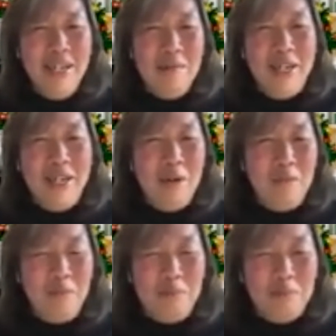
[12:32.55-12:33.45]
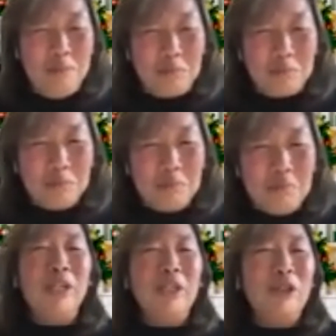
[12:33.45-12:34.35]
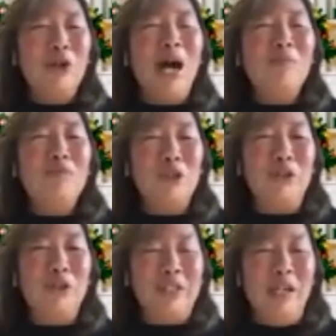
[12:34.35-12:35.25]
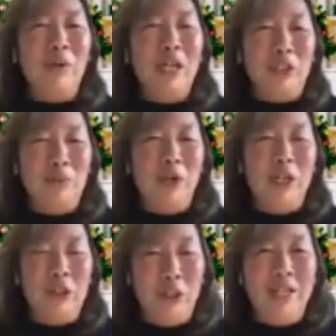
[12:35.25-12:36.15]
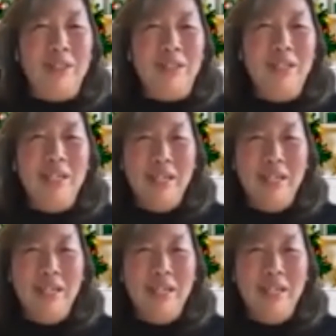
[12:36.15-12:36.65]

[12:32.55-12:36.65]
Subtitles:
there are two art portrayals that I would like to point out to us.